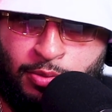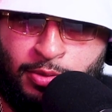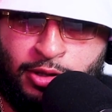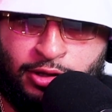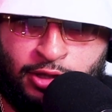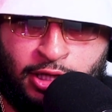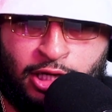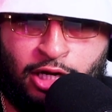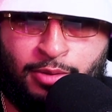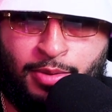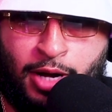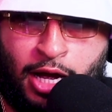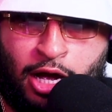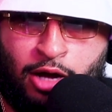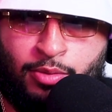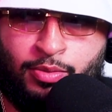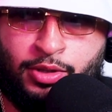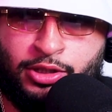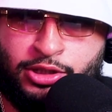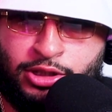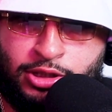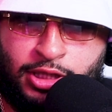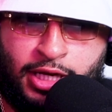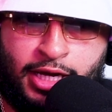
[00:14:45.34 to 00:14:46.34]
I mean, think about how
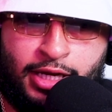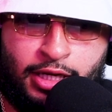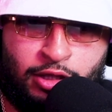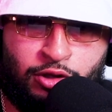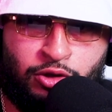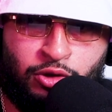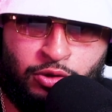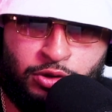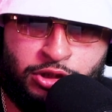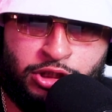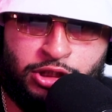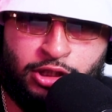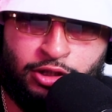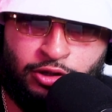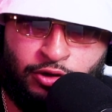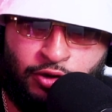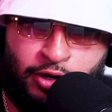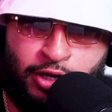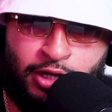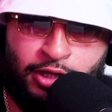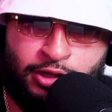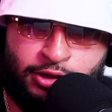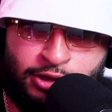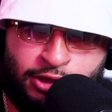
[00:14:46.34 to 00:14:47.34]
much like Lucian
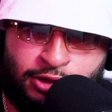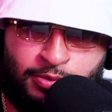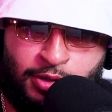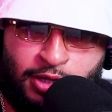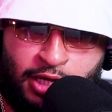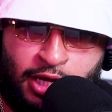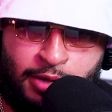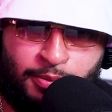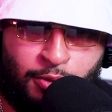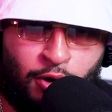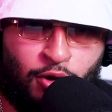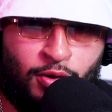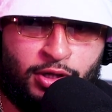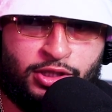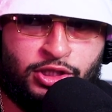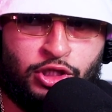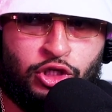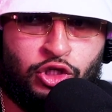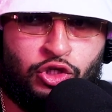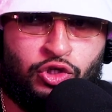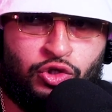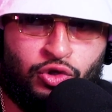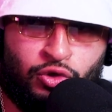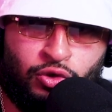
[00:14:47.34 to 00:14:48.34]
Grange is made. Like, bro, it's a
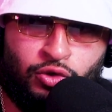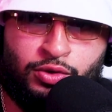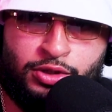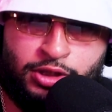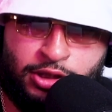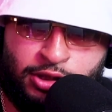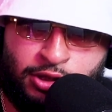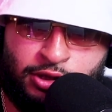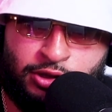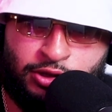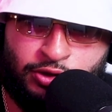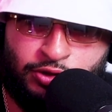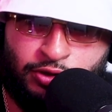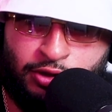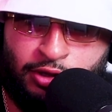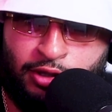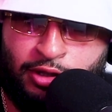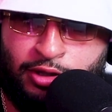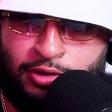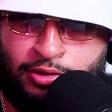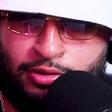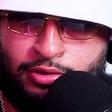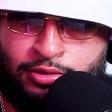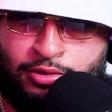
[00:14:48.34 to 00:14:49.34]
huge industry.
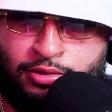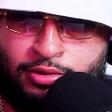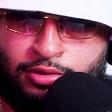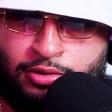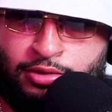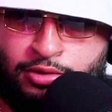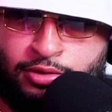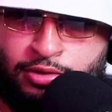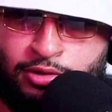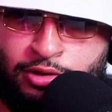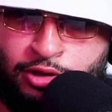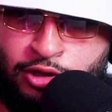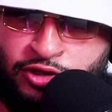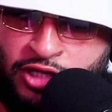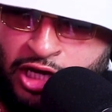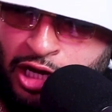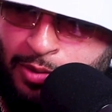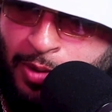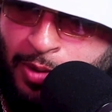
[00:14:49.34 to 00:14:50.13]
Think